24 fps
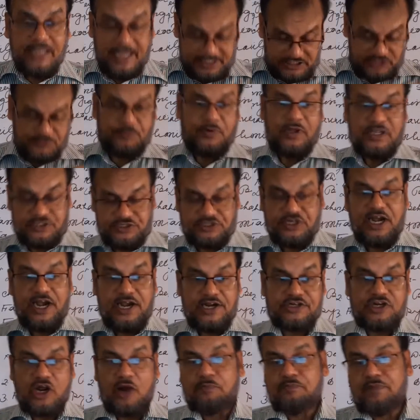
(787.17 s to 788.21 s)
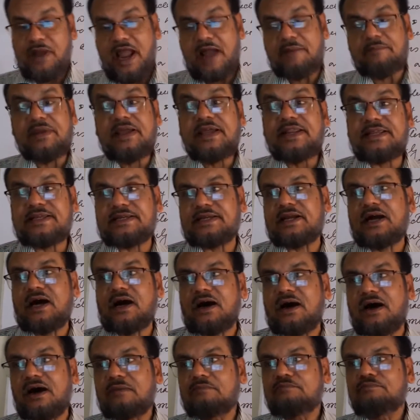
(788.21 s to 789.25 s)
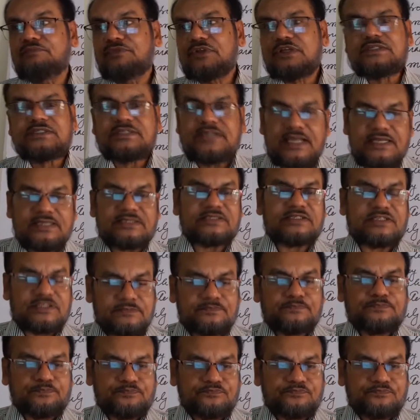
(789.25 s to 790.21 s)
ex-president of America, says,